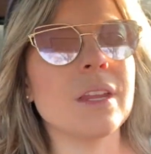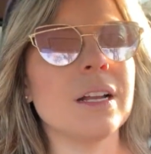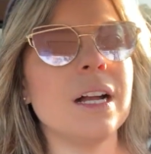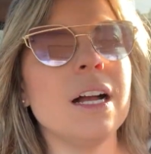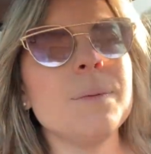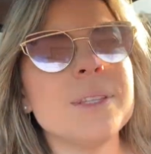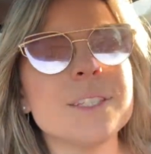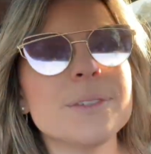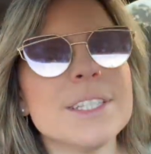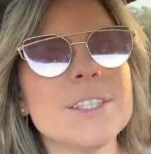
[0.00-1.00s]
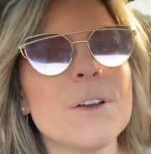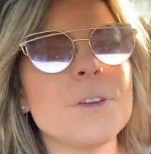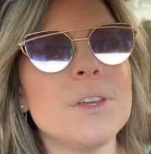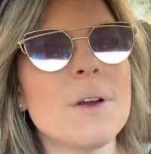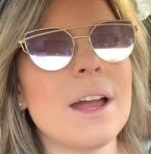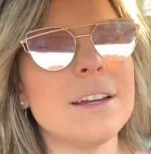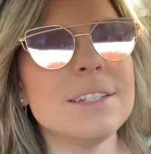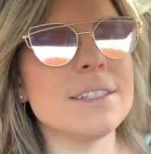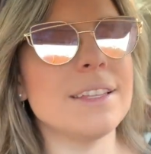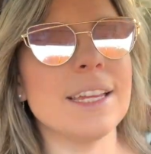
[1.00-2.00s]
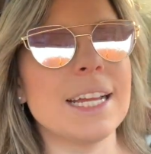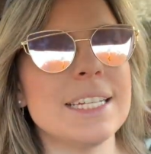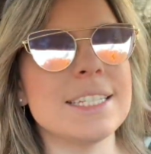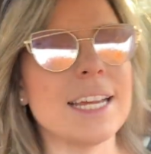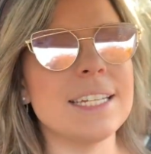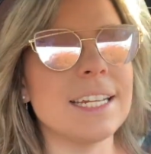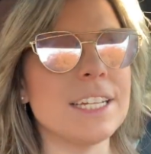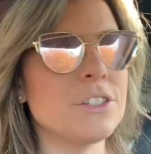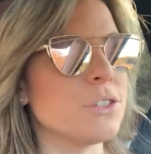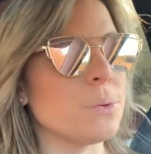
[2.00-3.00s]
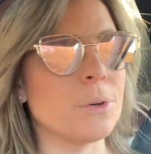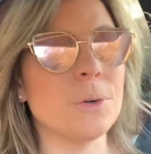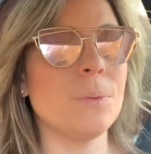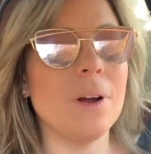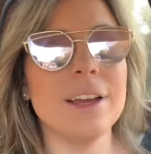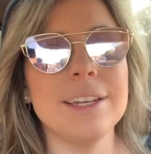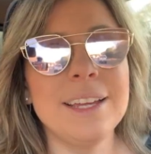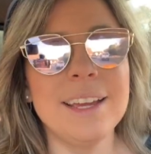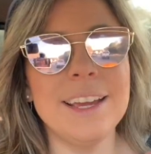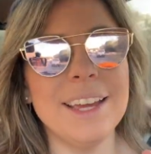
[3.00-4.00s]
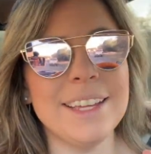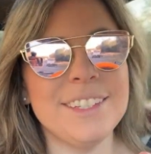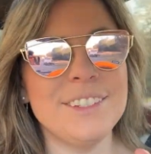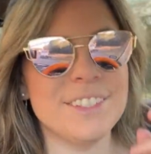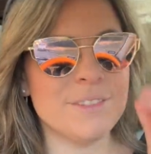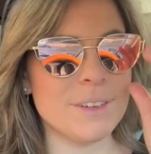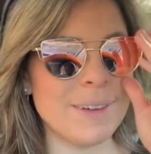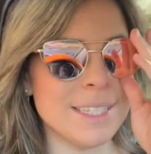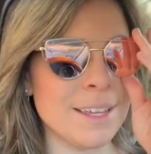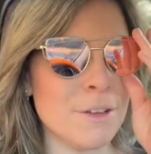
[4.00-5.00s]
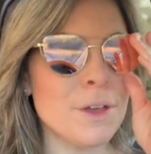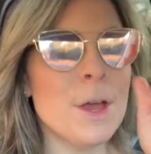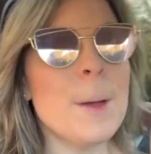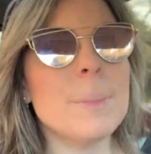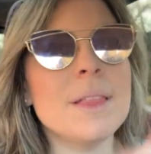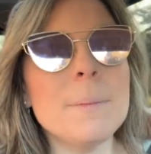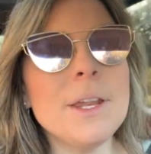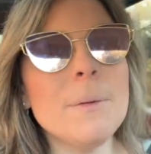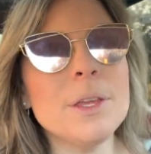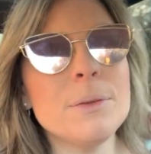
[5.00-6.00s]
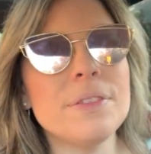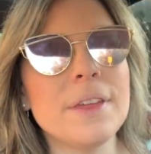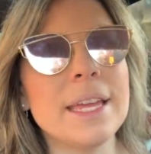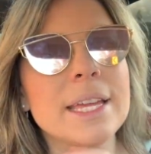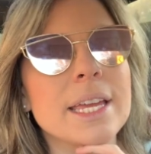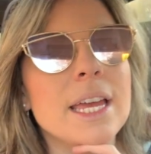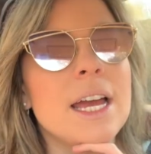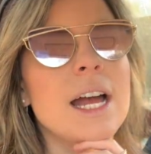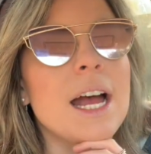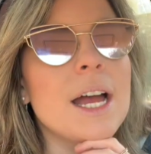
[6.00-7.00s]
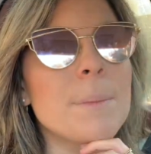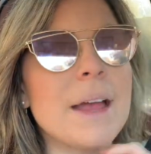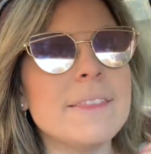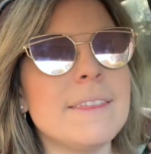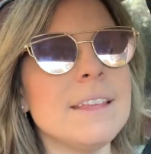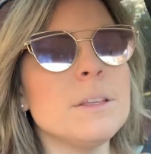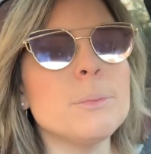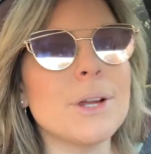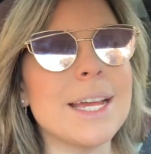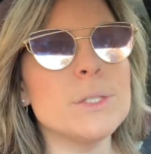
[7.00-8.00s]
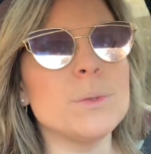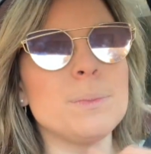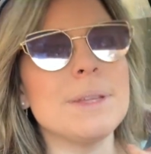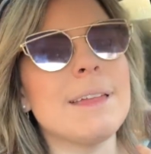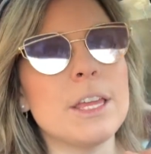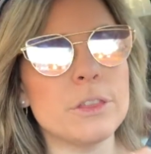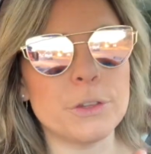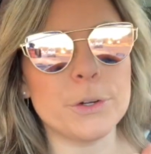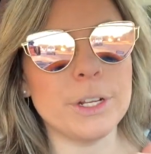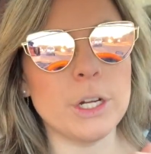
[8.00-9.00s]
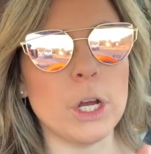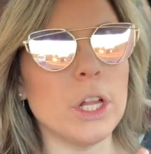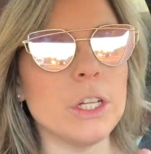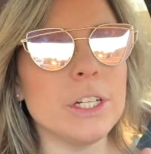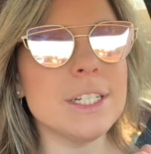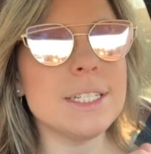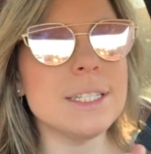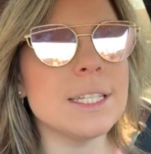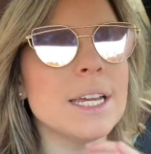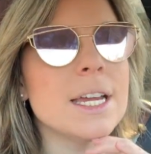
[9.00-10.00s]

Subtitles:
But this one's so cute. I honestly, like, I designed it. I could just order one and use it for myself. But let me know what you think. I think the price would be, like, $30.